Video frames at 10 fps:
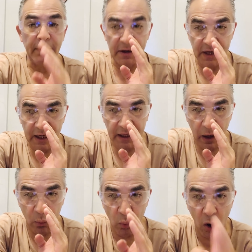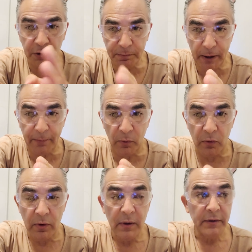But yet God warns
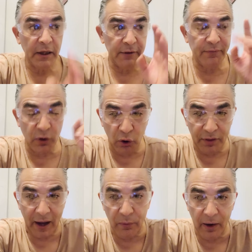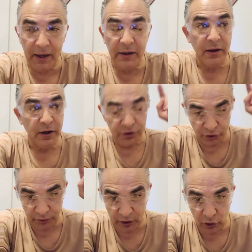people that if you go that way,
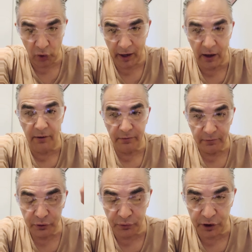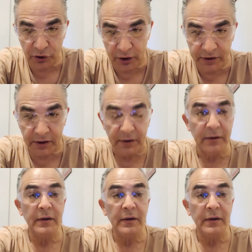you're going to go to hell to eternity.